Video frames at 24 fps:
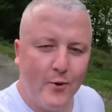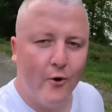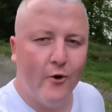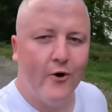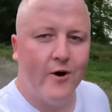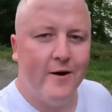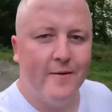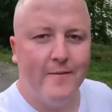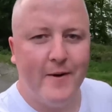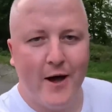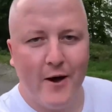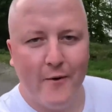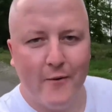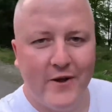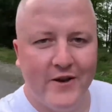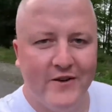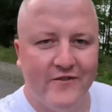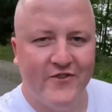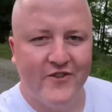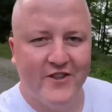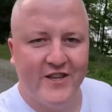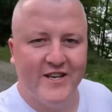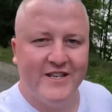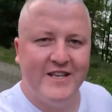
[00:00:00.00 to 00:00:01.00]
bottle it, but I
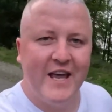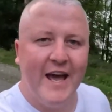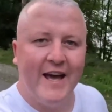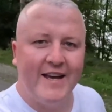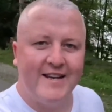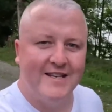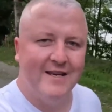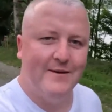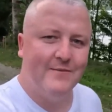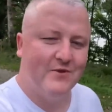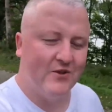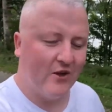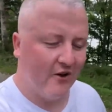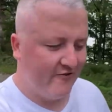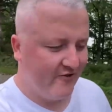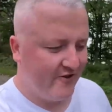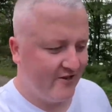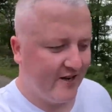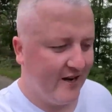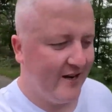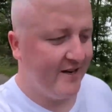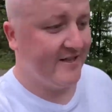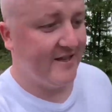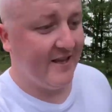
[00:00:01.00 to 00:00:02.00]
went for the exact same stuff
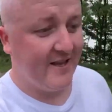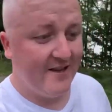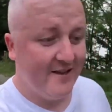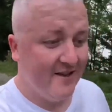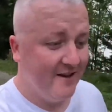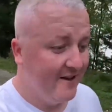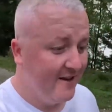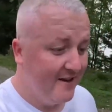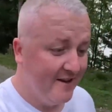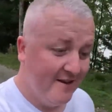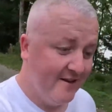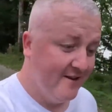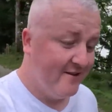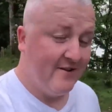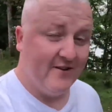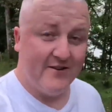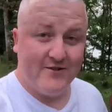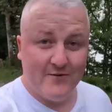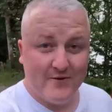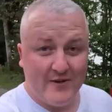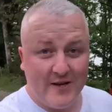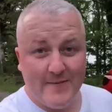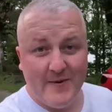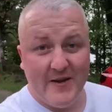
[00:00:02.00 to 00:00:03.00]
as last night
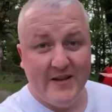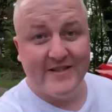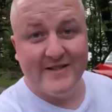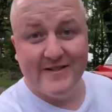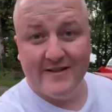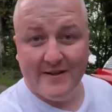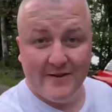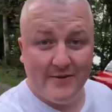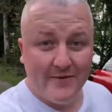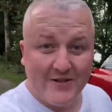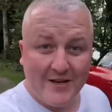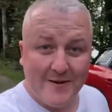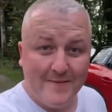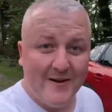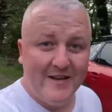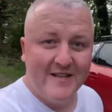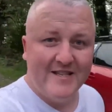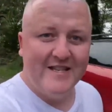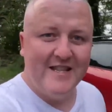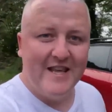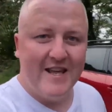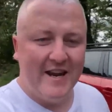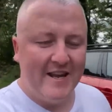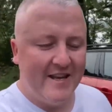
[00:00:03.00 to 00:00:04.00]
because it was amazing, and it was
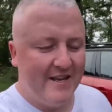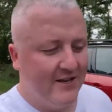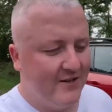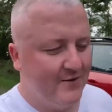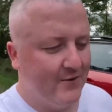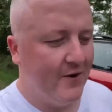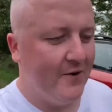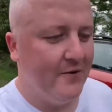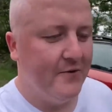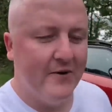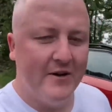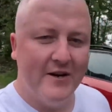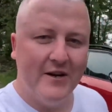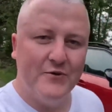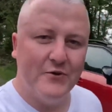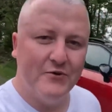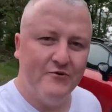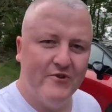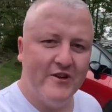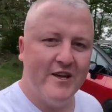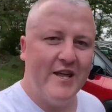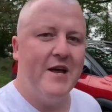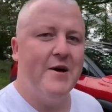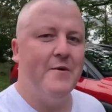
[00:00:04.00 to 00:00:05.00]
amazing the night as well, and I
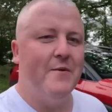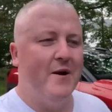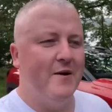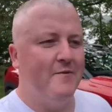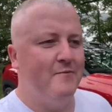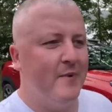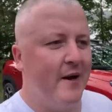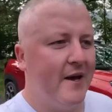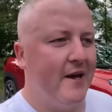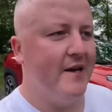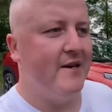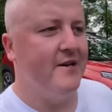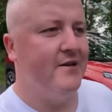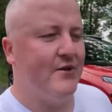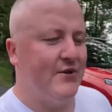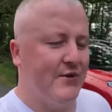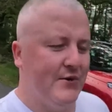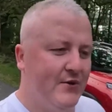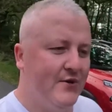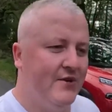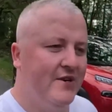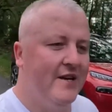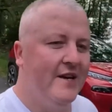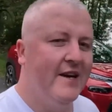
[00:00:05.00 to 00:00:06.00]
don't regret one bit of it.
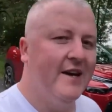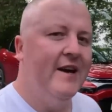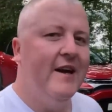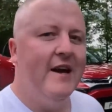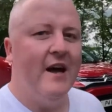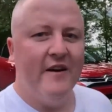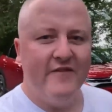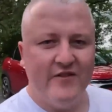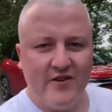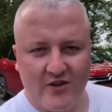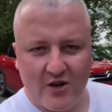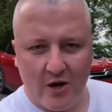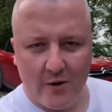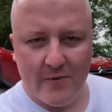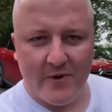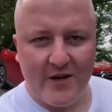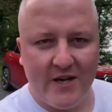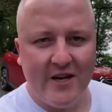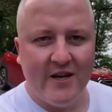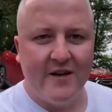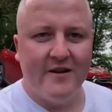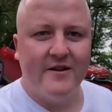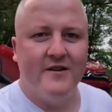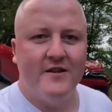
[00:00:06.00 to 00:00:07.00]
So if you're coming
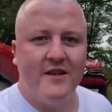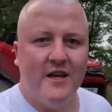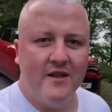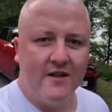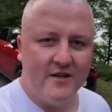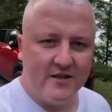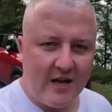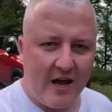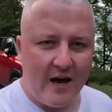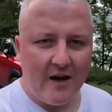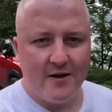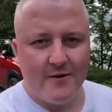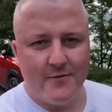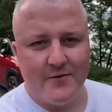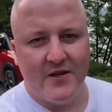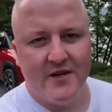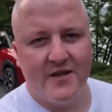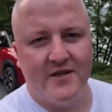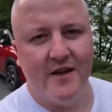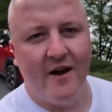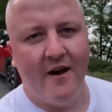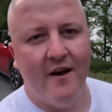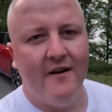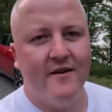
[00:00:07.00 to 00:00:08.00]
here, get the scallops to
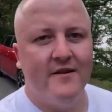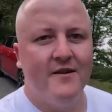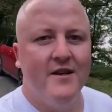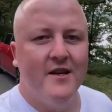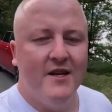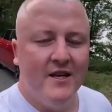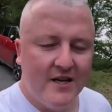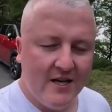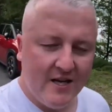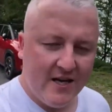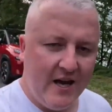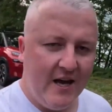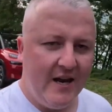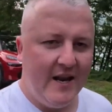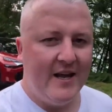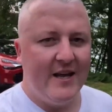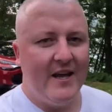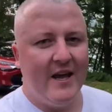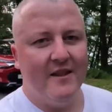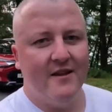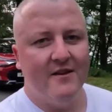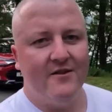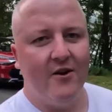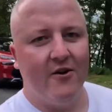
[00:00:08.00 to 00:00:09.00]
start and then
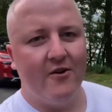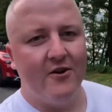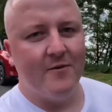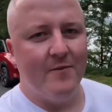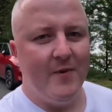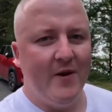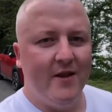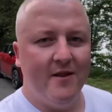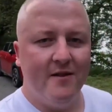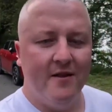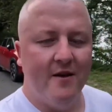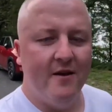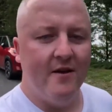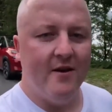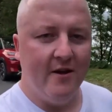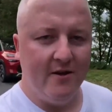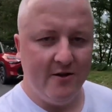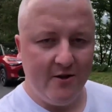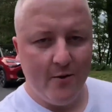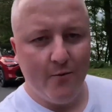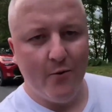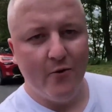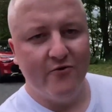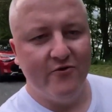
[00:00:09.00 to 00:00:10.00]
get the duck main
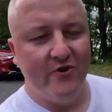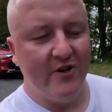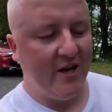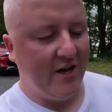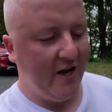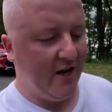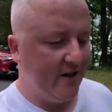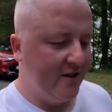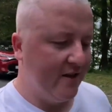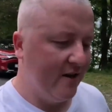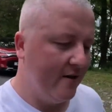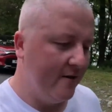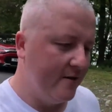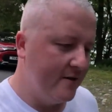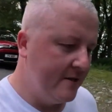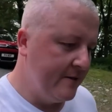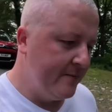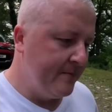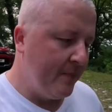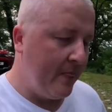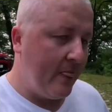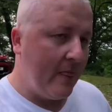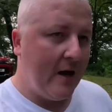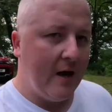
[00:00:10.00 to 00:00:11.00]
and you won't regret it.
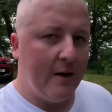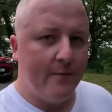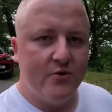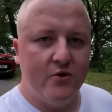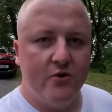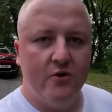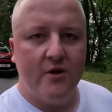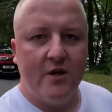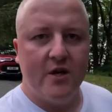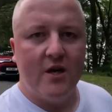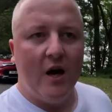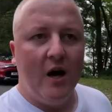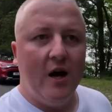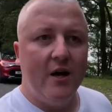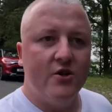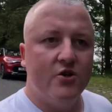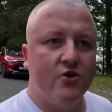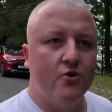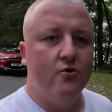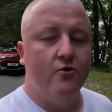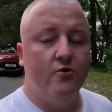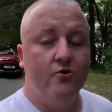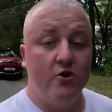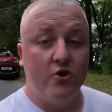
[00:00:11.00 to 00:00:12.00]
Absolutely class.
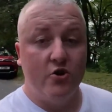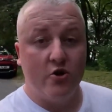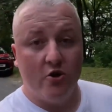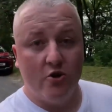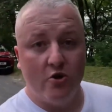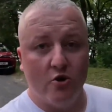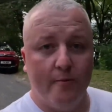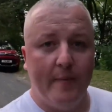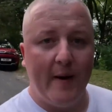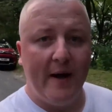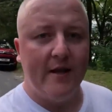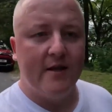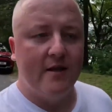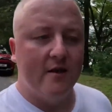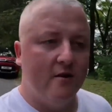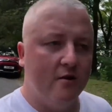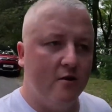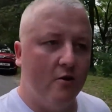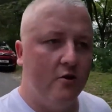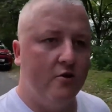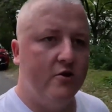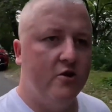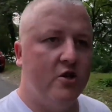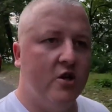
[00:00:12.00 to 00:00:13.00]
So just going to go back to the
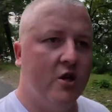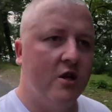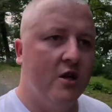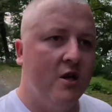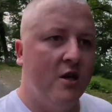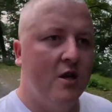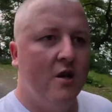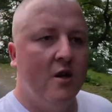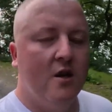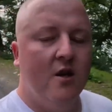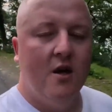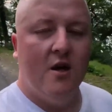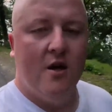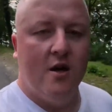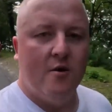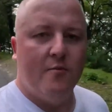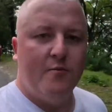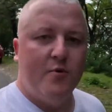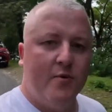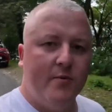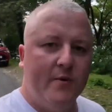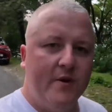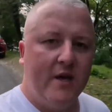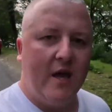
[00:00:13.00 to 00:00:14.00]
lodge. I'll
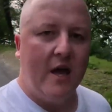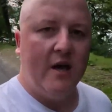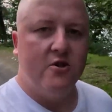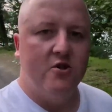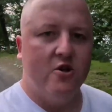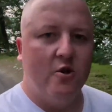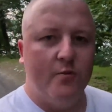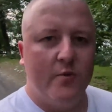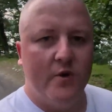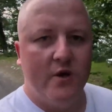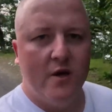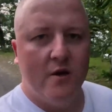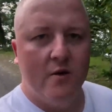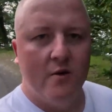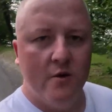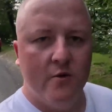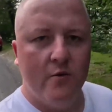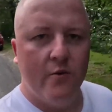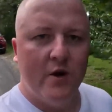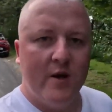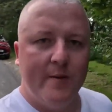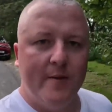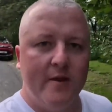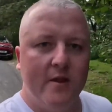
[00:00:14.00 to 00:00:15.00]
probably catch up with you
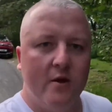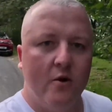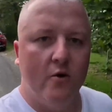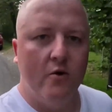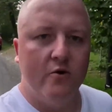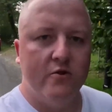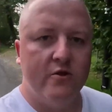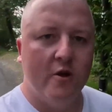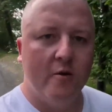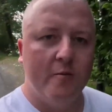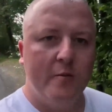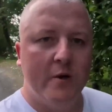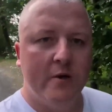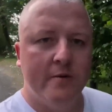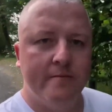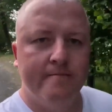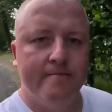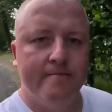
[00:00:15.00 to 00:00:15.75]
when I'm in the hot tub.